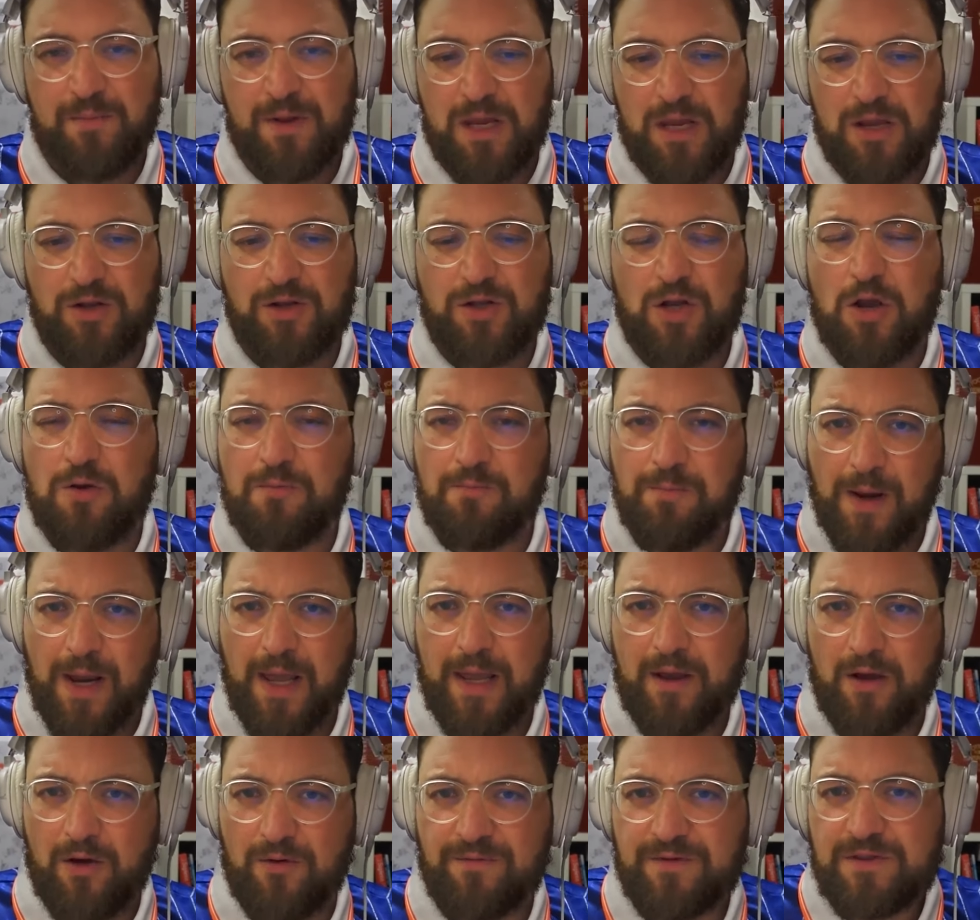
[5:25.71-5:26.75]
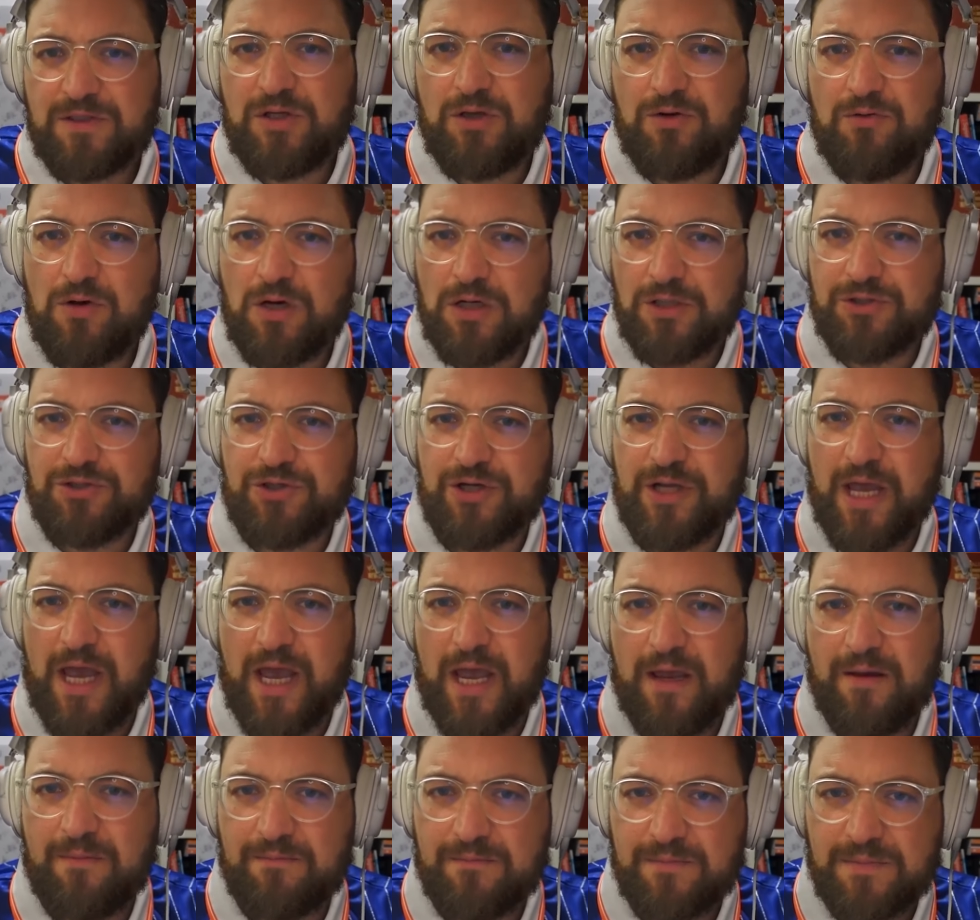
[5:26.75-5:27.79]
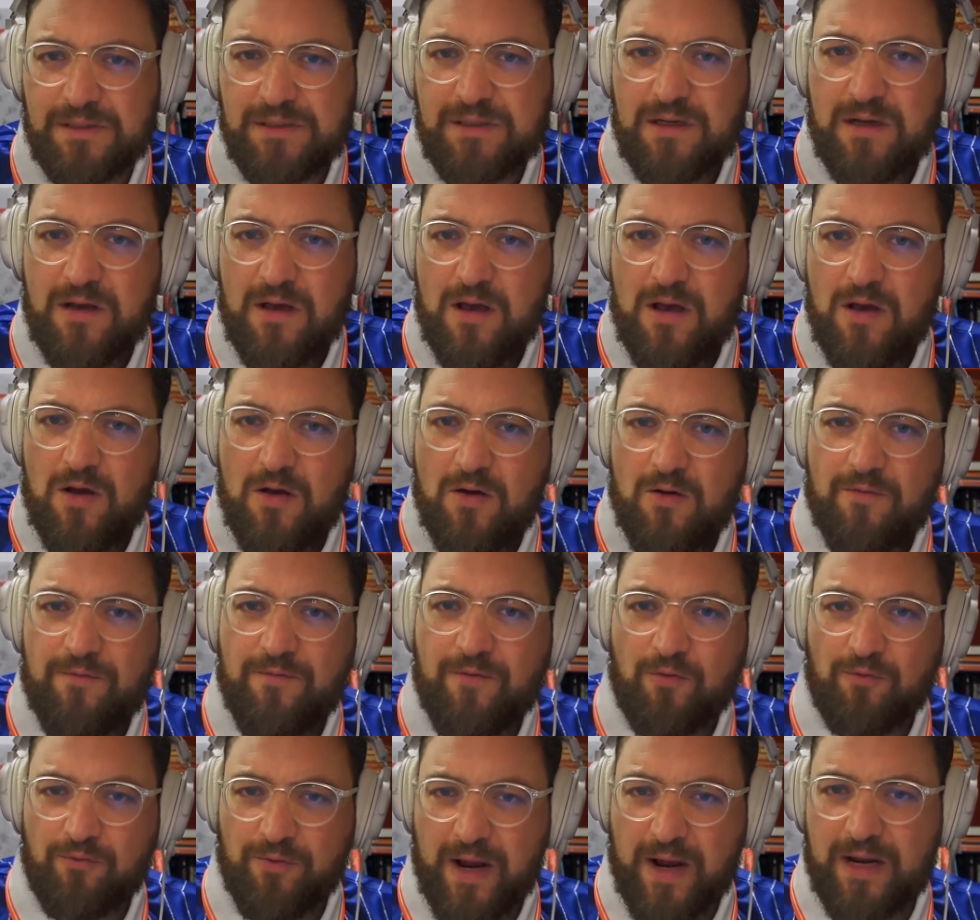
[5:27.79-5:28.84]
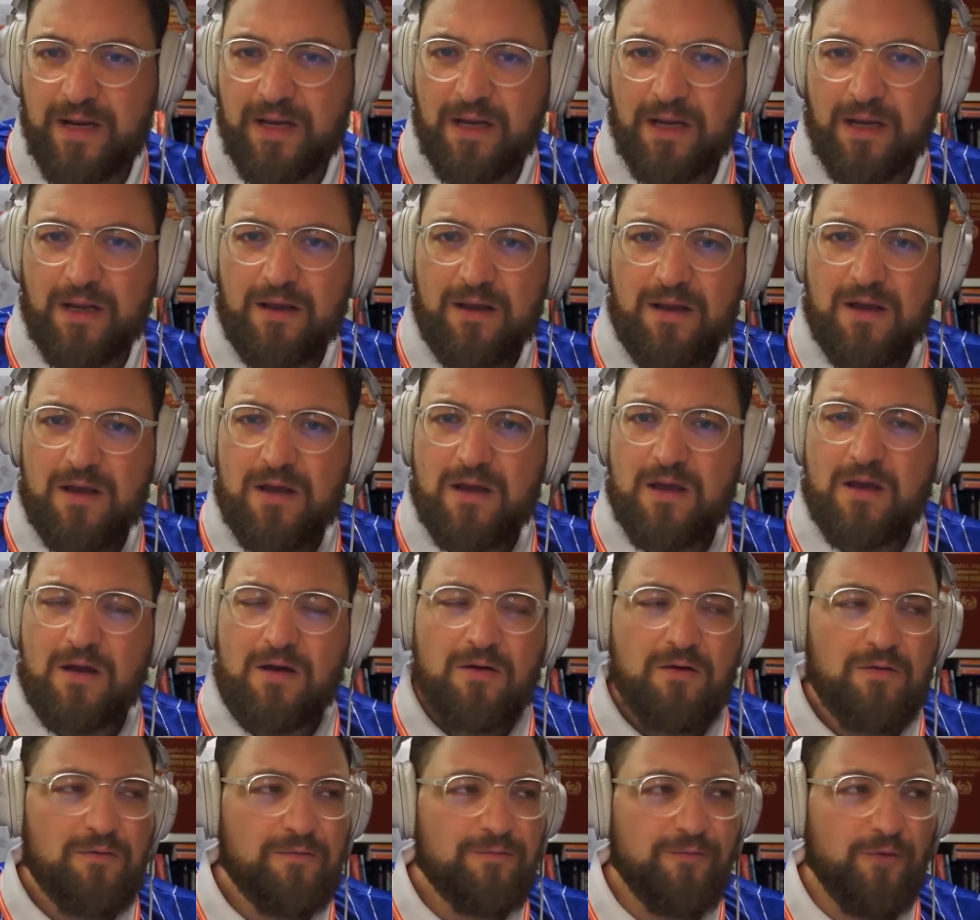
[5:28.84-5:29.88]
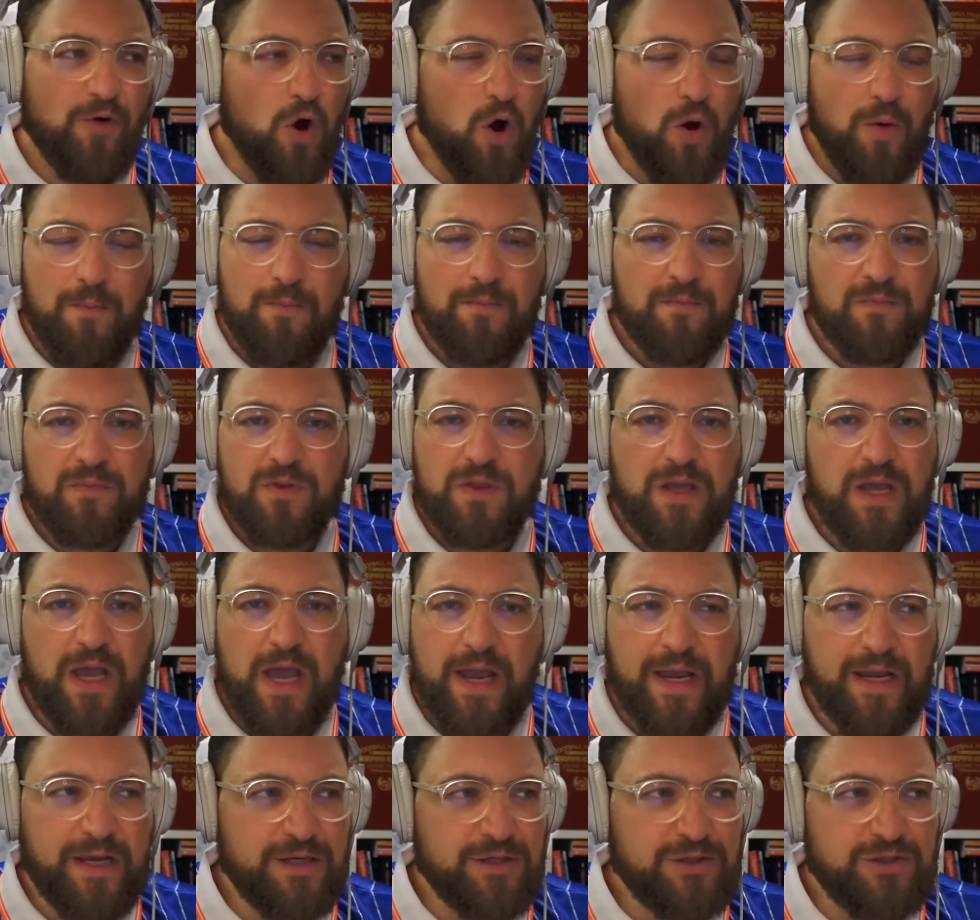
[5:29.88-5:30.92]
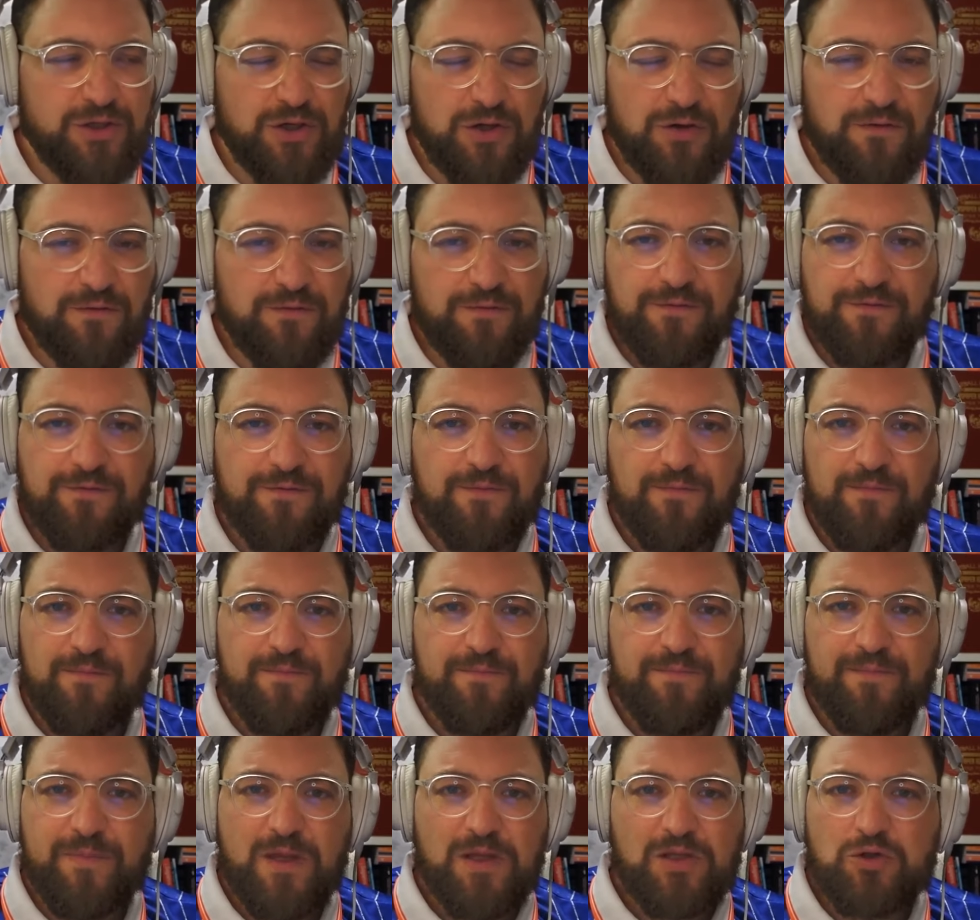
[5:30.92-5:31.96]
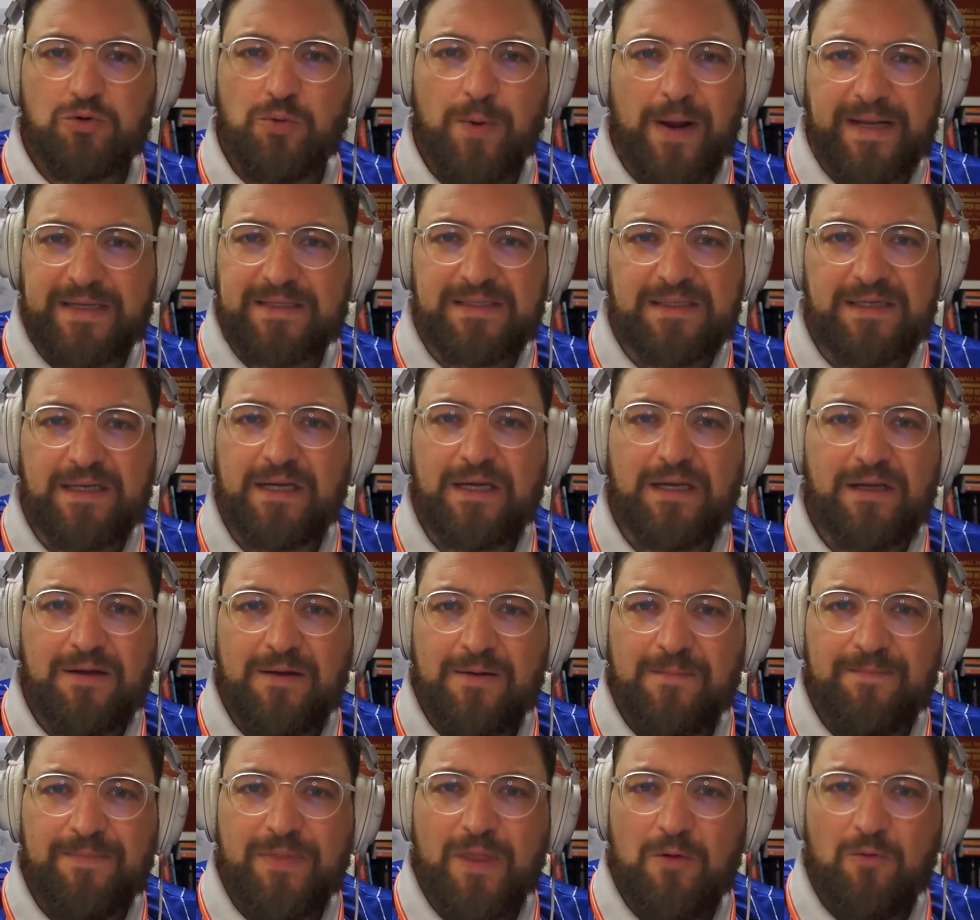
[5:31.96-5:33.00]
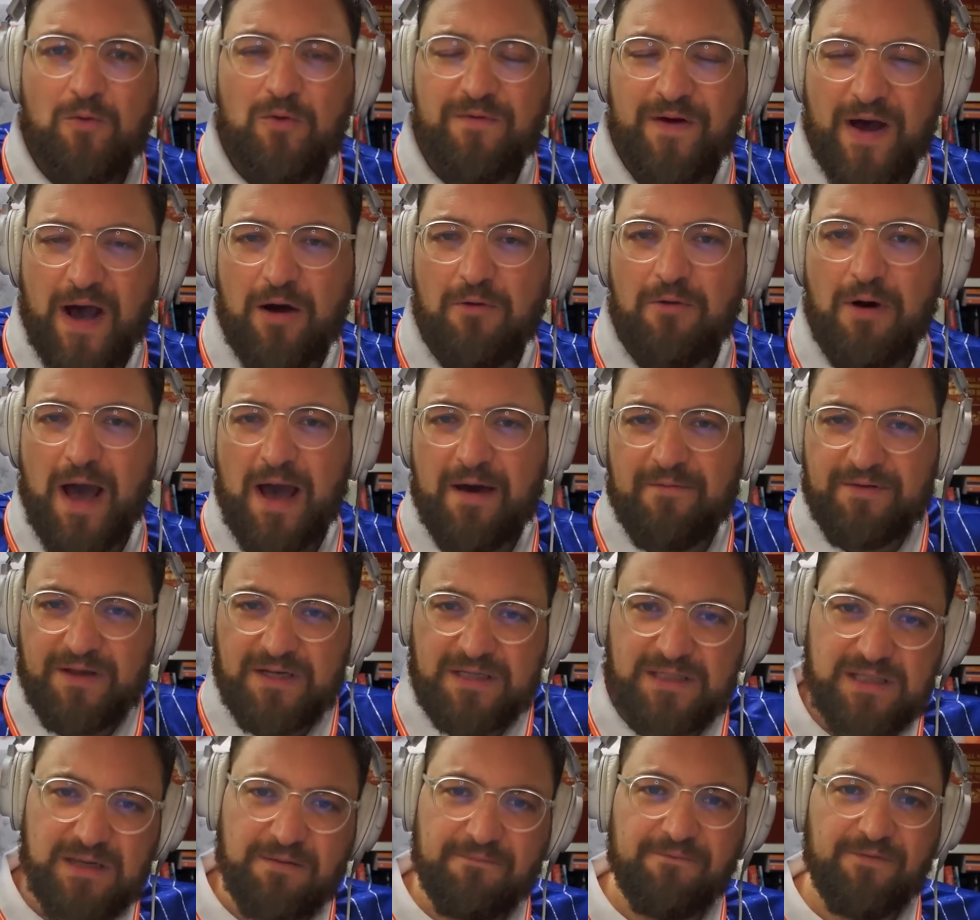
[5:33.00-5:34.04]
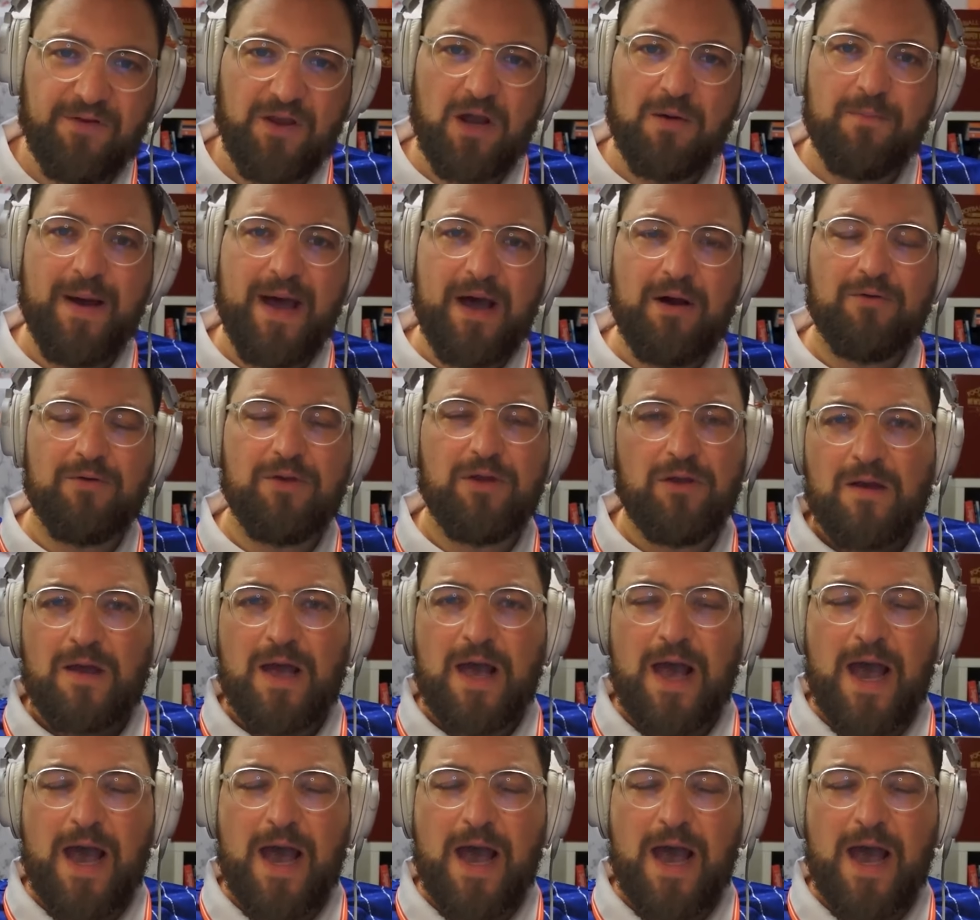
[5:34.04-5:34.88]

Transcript: You don't play over 200 games for Reading from the age of 20 without having something about you.